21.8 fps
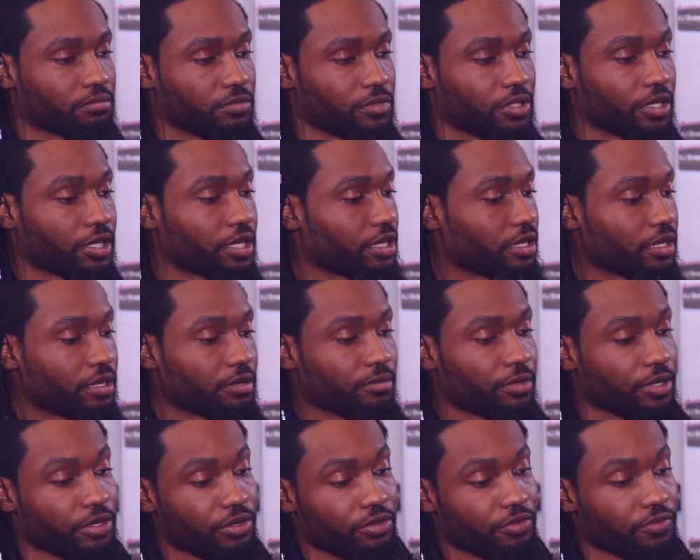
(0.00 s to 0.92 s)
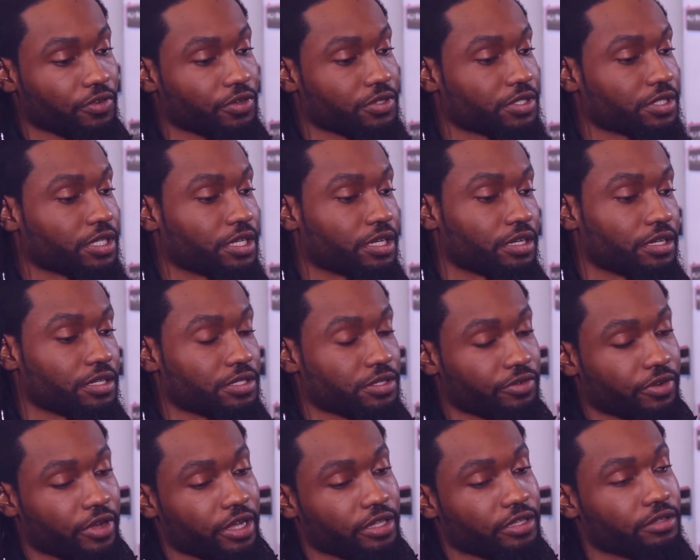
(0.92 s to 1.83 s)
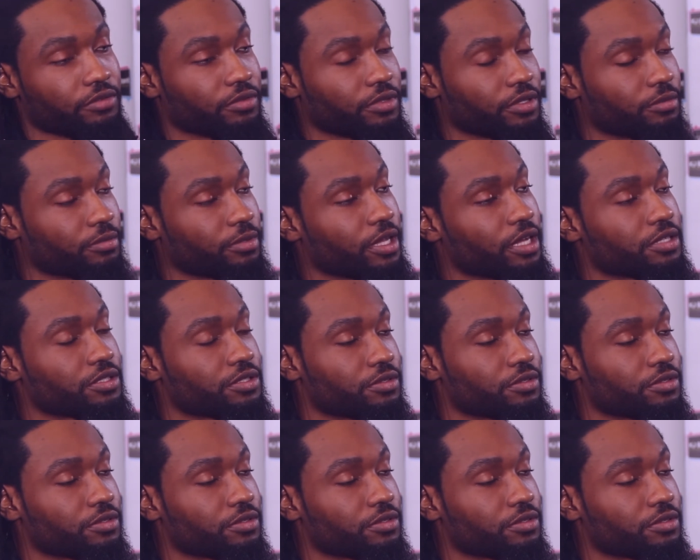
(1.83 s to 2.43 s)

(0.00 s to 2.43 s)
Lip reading: looking in my university and interacting with the Black